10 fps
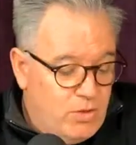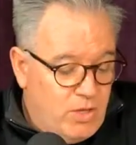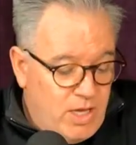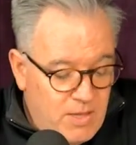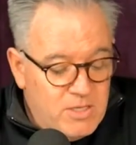
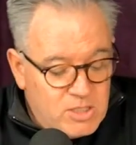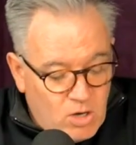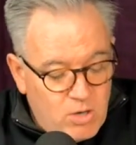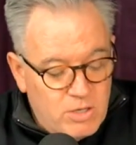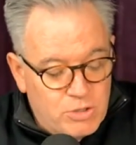In this
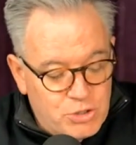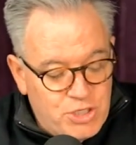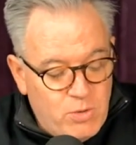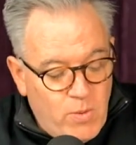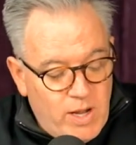article,
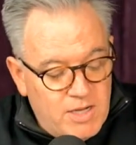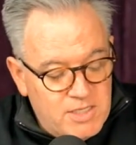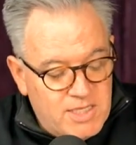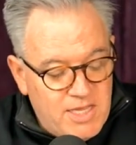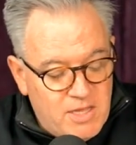she went on to
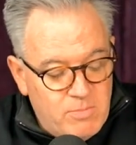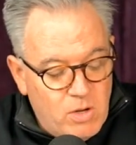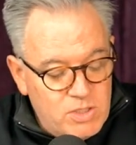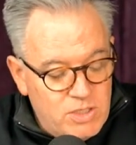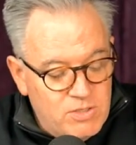say that
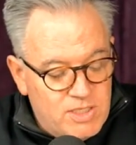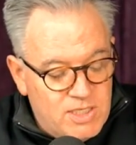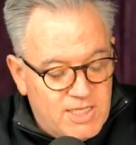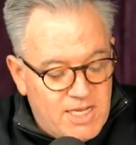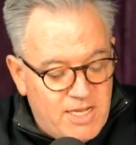most UC
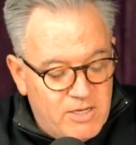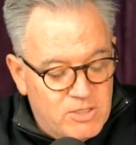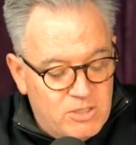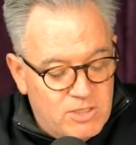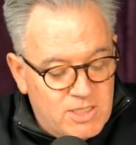San Diego
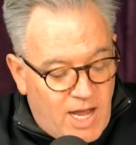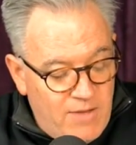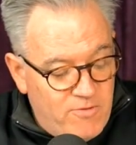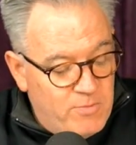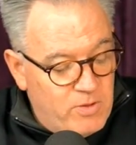students I'm
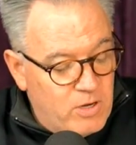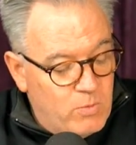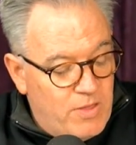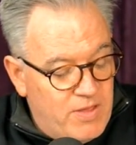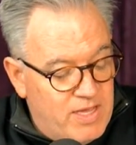familiar
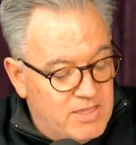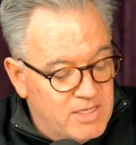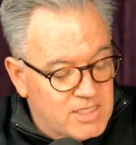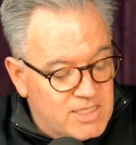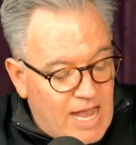with in the
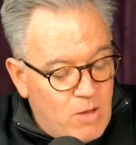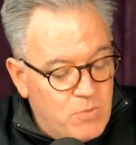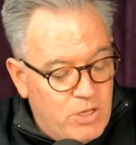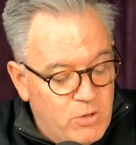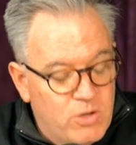
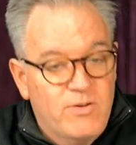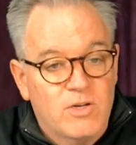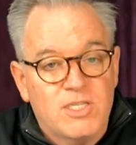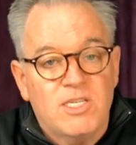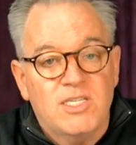South
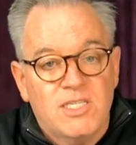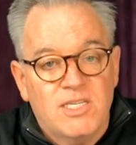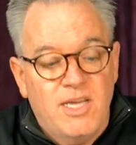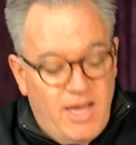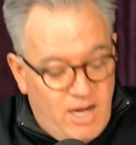University
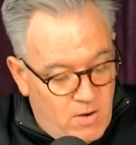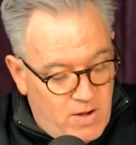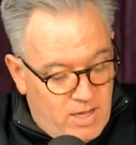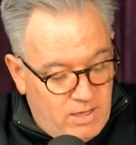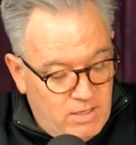City
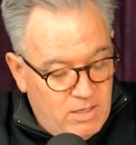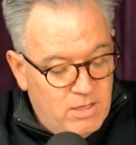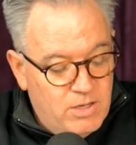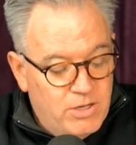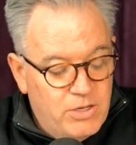area
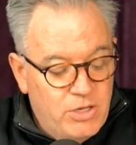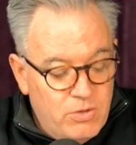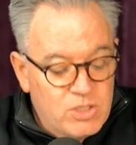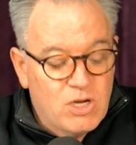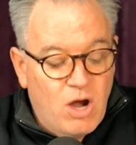
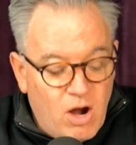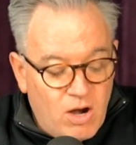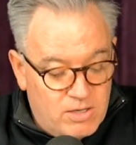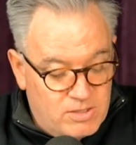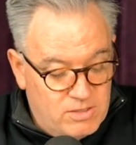use
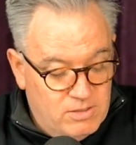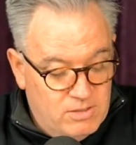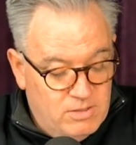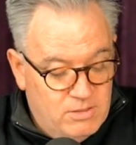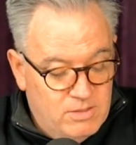cars,
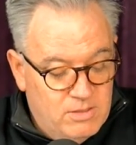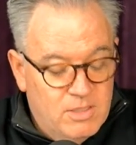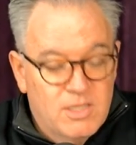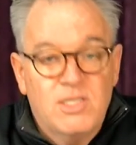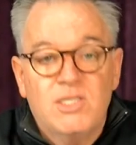
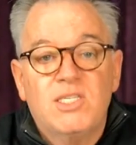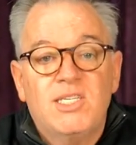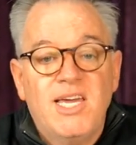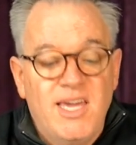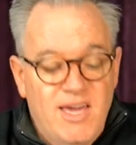since taking